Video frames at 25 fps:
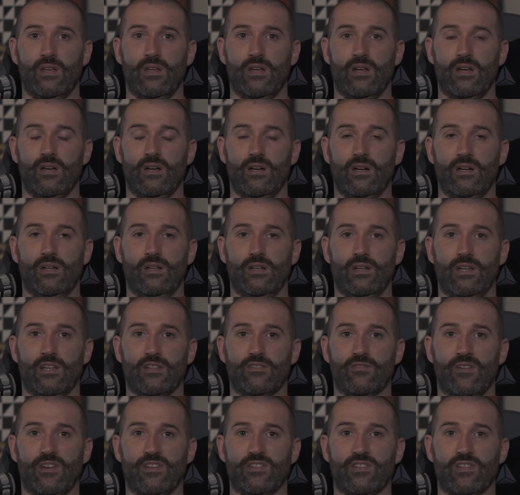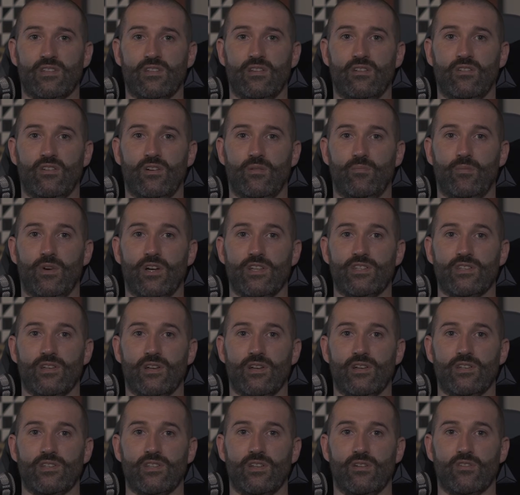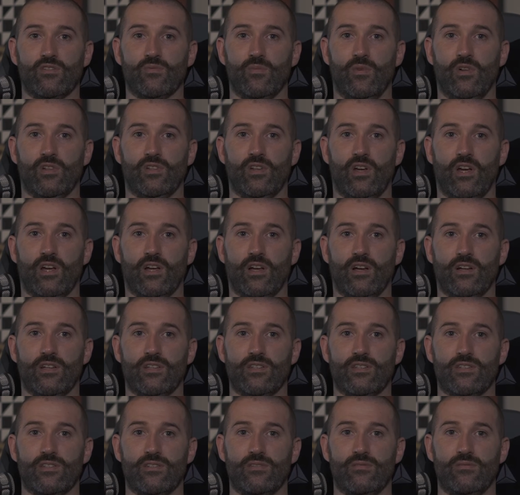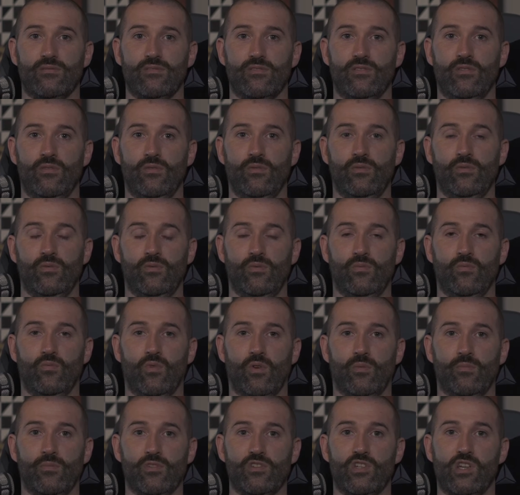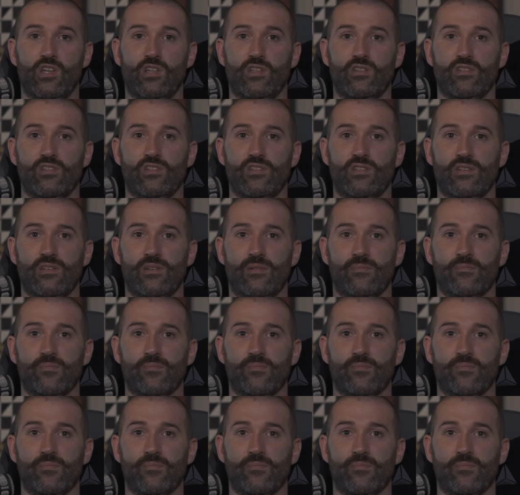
Let's face it, they're not my size. They're small Thai guys who were machines